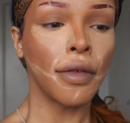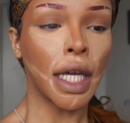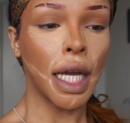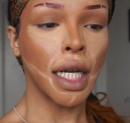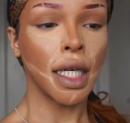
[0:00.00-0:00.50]

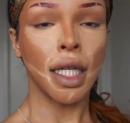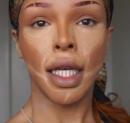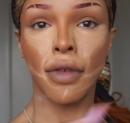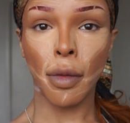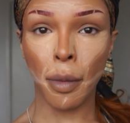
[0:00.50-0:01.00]
Hopefully I get a good
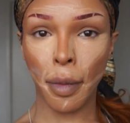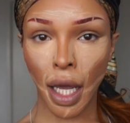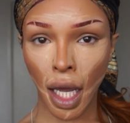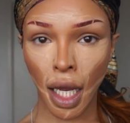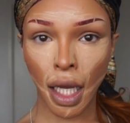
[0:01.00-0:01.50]
even
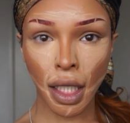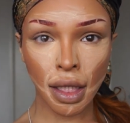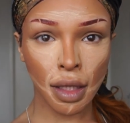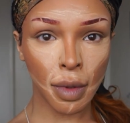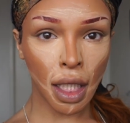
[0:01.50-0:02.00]

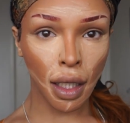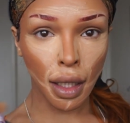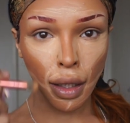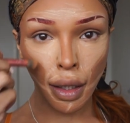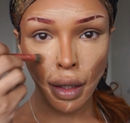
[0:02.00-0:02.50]
base
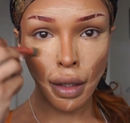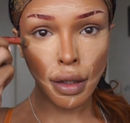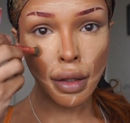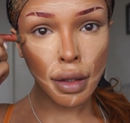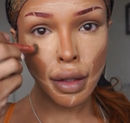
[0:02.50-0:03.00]

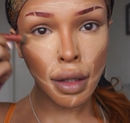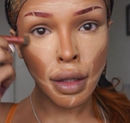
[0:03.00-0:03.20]
because